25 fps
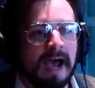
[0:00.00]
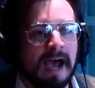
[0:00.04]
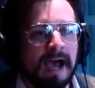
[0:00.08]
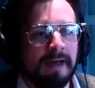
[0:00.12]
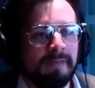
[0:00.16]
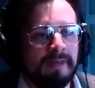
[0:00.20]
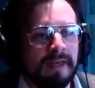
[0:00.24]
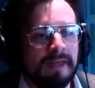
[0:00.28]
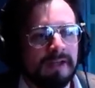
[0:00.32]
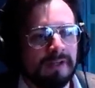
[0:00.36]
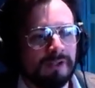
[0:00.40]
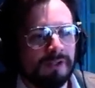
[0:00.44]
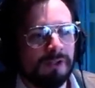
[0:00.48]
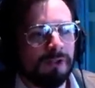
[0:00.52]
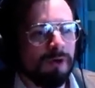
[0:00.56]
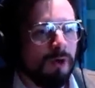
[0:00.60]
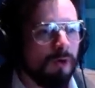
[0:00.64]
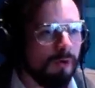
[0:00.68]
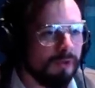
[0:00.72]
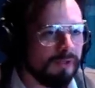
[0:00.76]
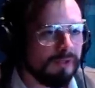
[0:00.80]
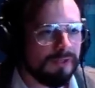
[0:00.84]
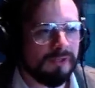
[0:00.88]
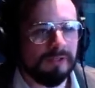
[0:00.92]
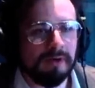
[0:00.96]
And then as
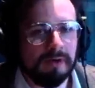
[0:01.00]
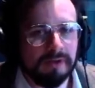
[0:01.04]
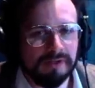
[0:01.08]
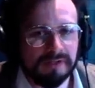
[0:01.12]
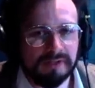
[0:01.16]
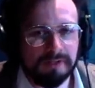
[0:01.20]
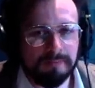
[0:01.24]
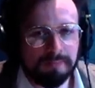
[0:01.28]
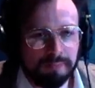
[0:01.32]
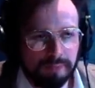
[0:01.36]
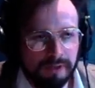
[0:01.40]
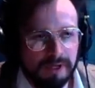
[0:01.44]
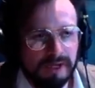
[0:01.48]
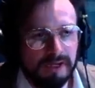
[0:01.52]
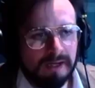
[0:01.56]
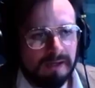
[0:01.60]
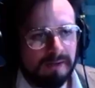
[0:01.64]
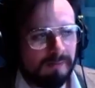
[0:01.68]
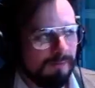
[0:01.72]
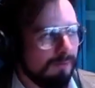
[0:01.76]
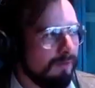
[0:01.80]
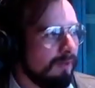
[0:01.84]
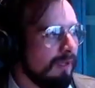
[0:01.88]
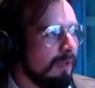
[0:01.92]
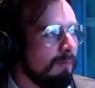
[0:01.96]
dawn starts to
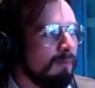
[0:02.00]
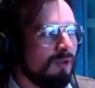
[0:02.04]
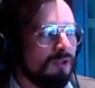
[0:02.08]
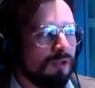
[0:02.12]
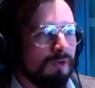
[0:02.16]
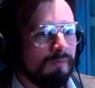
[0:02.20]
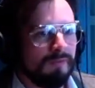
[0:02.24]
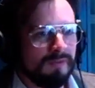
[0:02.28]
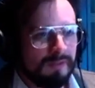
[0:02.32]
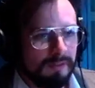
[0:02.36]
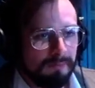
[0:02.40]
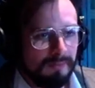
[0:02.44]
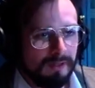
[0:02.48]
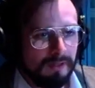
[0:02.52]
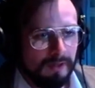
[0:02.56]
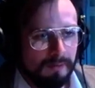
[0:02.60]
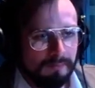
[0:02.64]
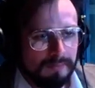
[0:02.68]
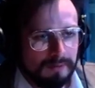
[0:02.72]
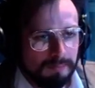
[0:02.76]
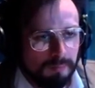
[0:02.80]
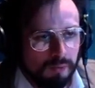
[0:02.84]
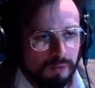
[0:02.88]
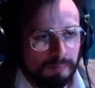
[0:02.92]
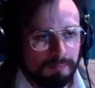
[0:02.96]
break, the image obviously
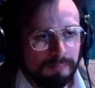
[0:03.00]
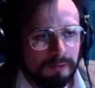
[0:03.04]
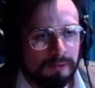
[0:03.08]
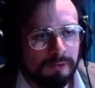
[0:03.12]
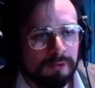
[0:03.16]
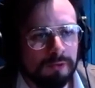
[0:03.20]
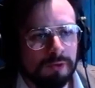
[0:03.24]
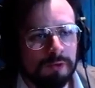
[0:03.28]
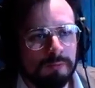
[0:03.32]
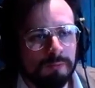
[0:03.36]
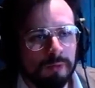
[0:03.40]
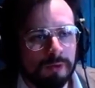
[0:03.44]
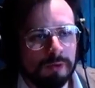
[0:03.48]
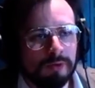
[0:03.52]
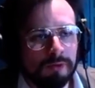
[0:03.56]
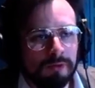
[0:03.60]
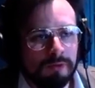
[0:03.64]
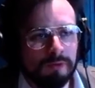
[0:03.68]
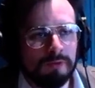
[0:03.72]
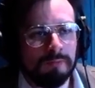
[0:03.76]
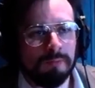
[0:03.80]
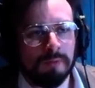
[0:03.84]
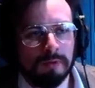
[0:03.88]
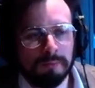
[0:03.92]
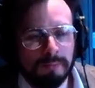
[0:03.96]
becomes more blue, more
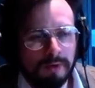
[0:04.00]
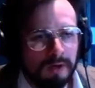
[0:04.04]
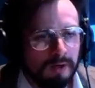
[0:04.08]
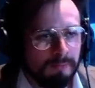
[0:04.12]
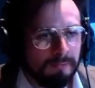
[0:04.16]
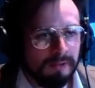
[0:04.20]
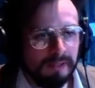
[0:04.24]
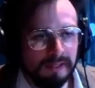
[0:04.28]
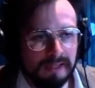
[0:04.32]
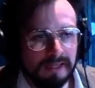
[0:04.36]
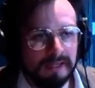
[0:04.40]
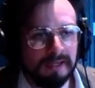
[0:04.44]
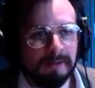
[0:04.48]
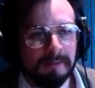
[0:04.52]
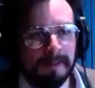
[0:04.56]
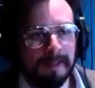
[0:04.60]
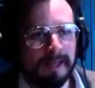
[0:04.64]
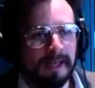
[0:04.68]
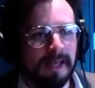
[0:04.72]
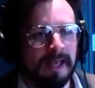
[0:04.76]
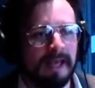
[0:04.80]
cool, more purpley.